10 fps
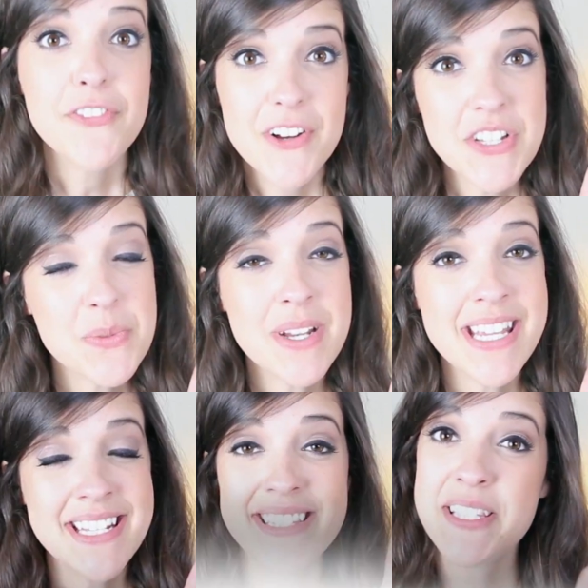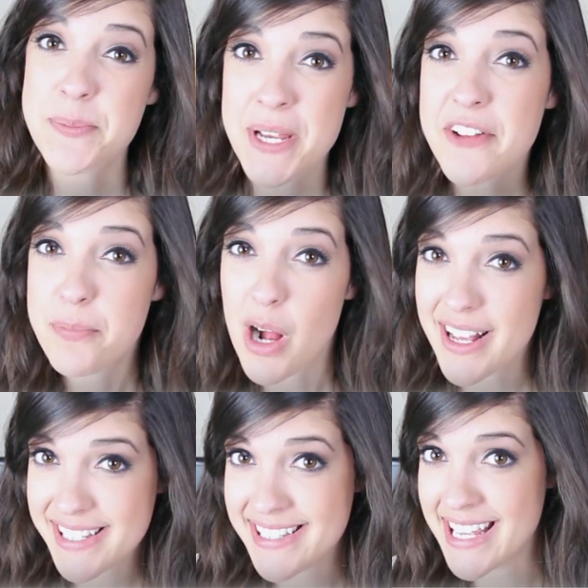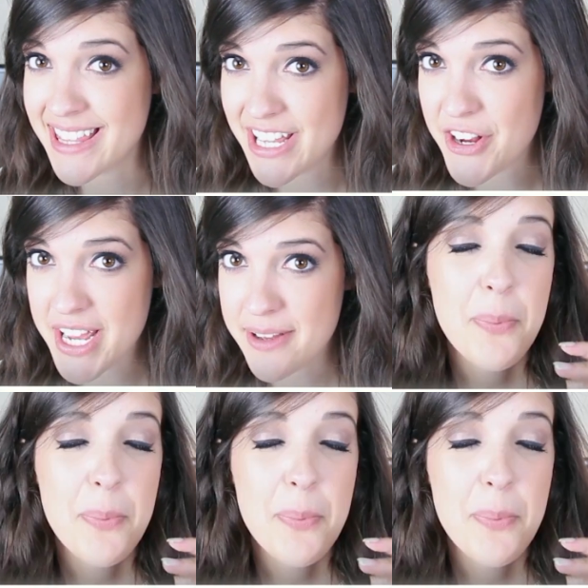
The first one is the speed of processing theory.